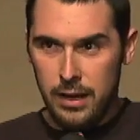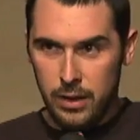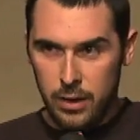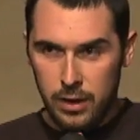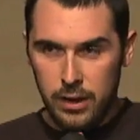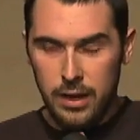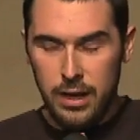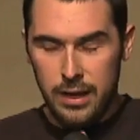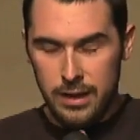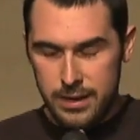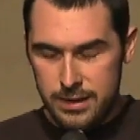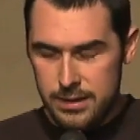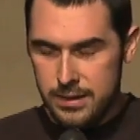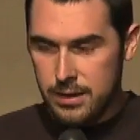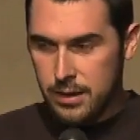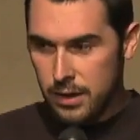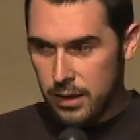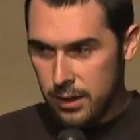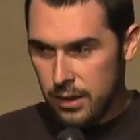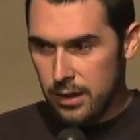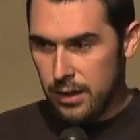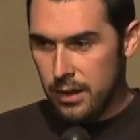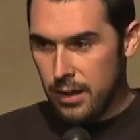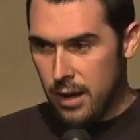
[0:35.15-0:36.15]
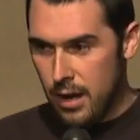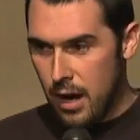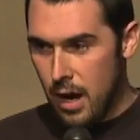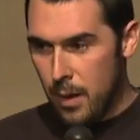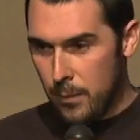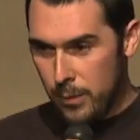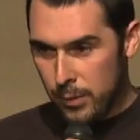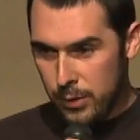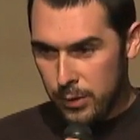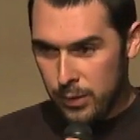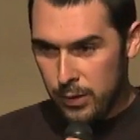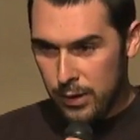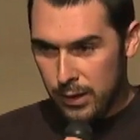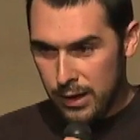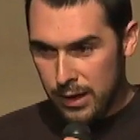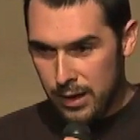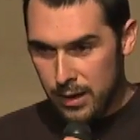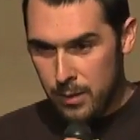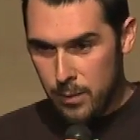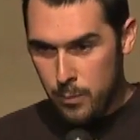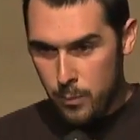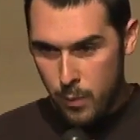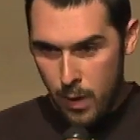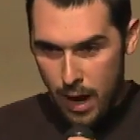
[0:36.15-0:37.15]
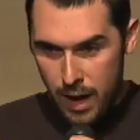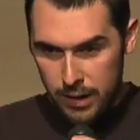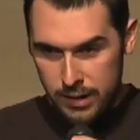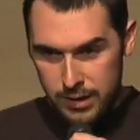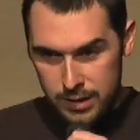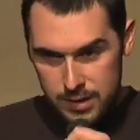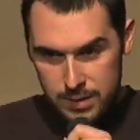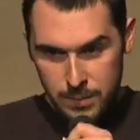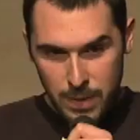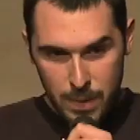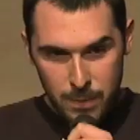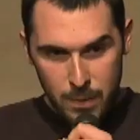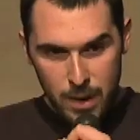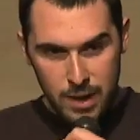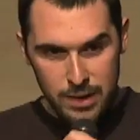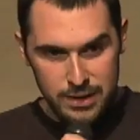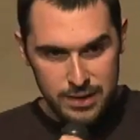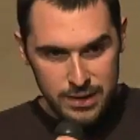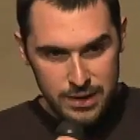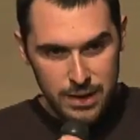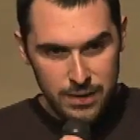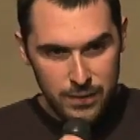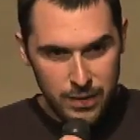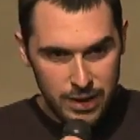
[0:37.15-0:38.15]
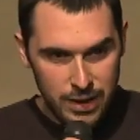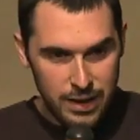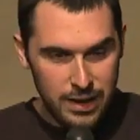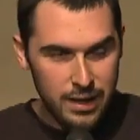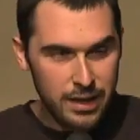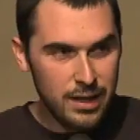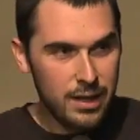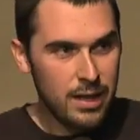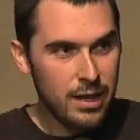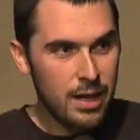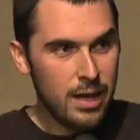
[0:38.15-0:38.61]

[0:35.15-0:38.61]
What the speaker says: okay, this is a good opportunity to practice my positivity.